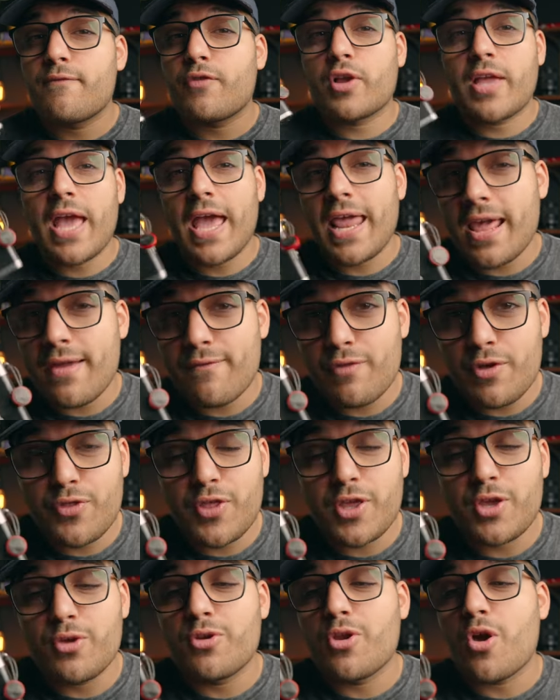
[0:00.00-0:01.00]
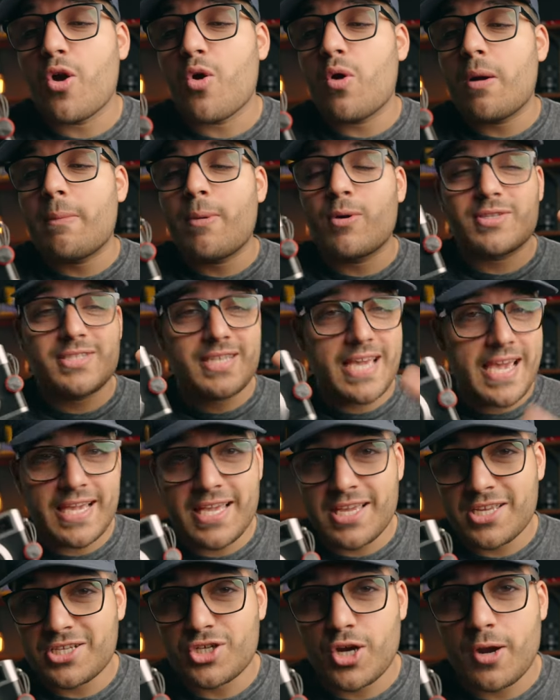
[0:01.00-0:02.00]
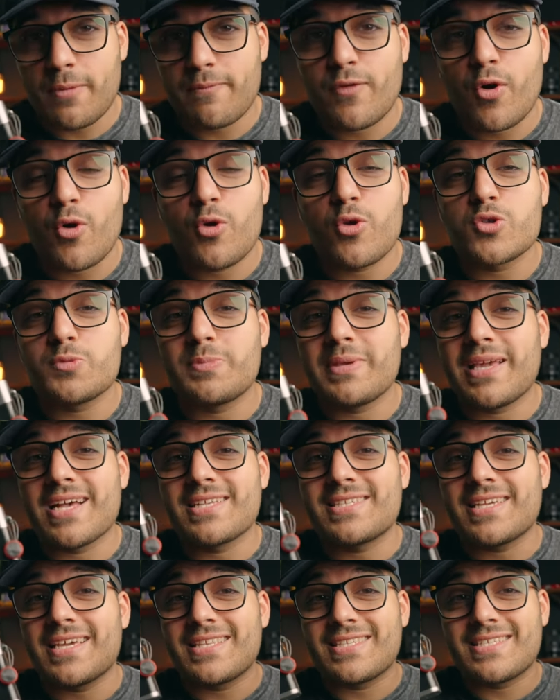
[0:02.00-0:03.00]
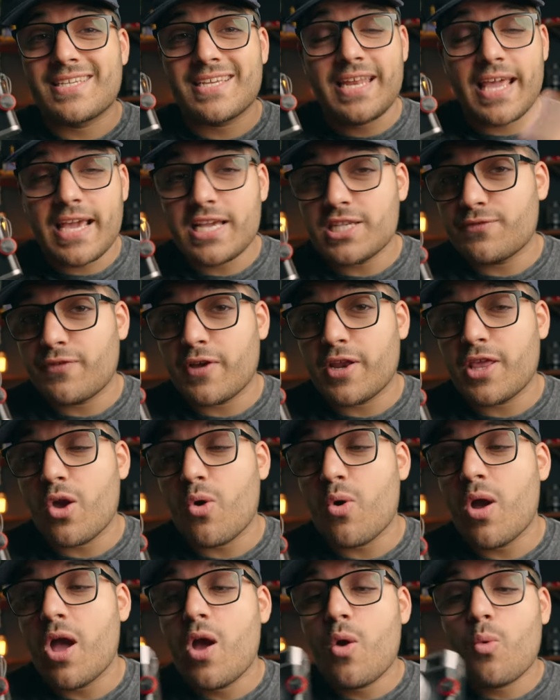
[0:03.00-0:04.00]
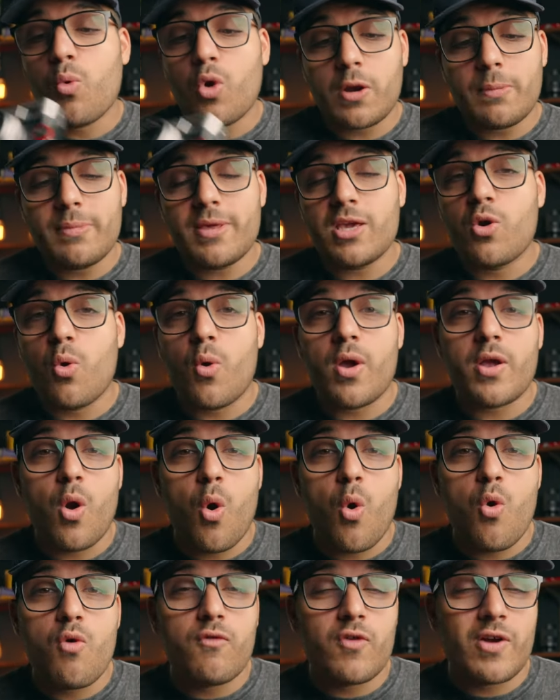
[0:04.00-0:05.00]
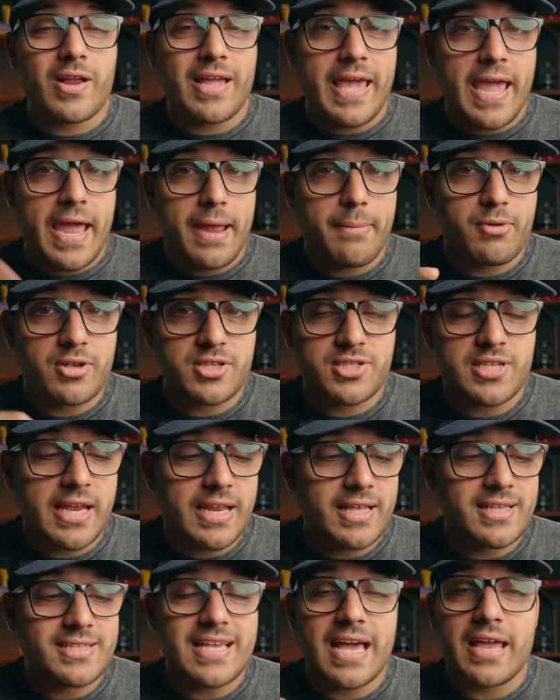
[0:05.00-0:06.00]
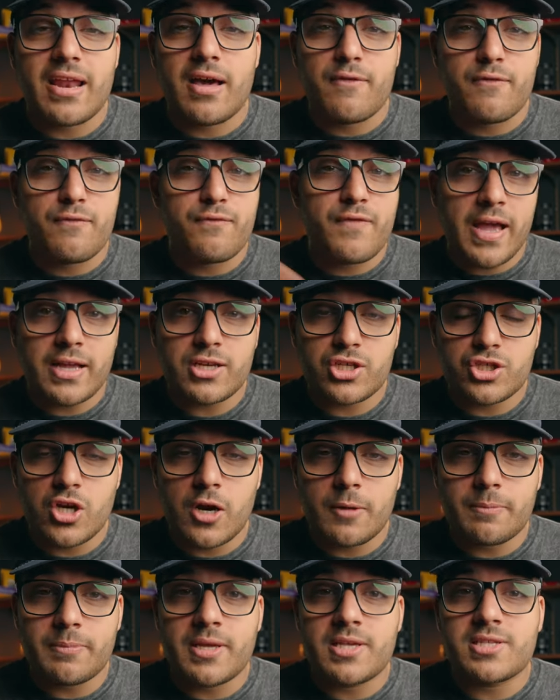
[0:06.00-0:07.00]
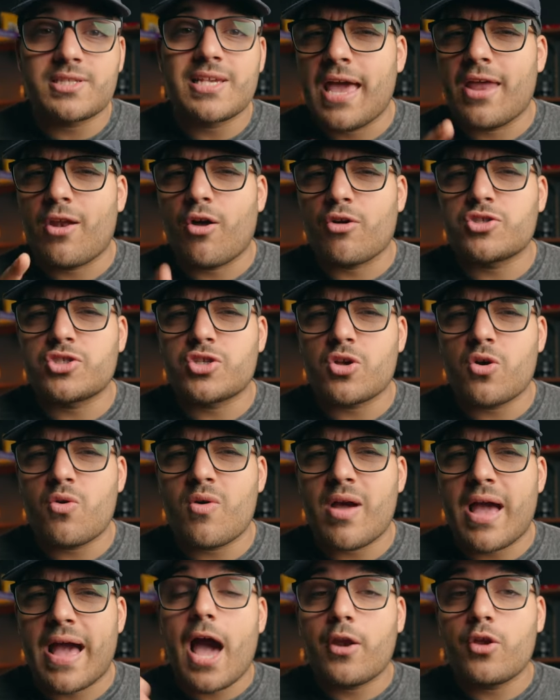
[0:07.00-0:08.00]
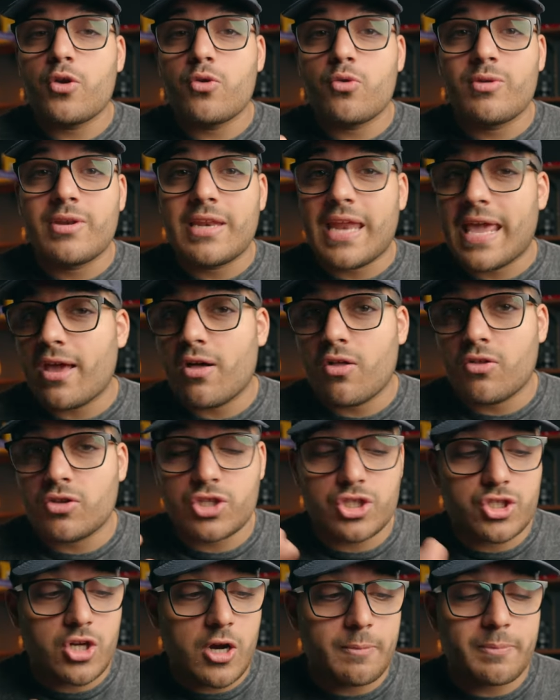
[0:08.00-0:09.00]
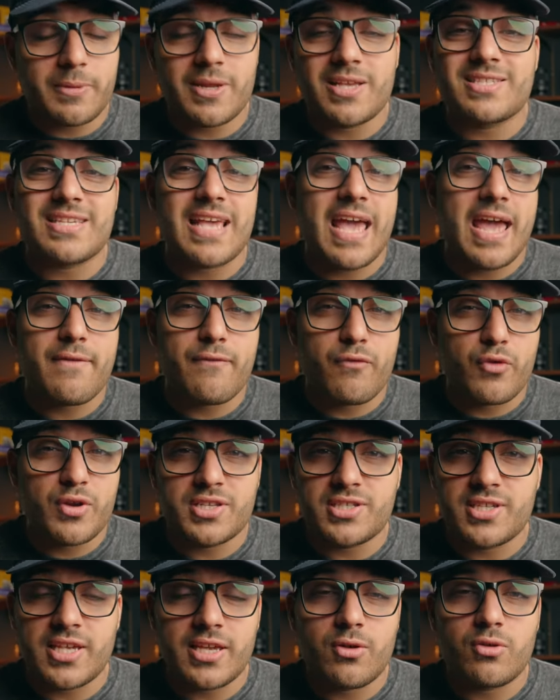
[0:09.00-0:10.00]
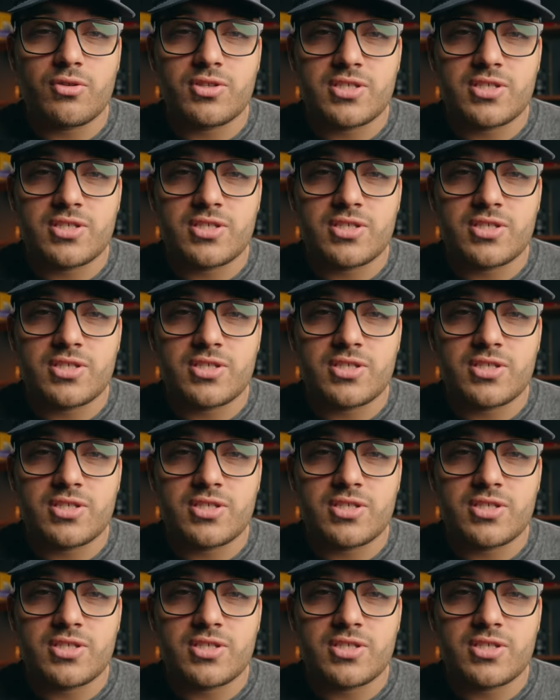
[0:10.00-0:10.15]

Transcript: Forget everything you know about taking sharp photos, because in today's video, we're gonna be going over camera settings that affect sharpness and also how to nail sharpness every single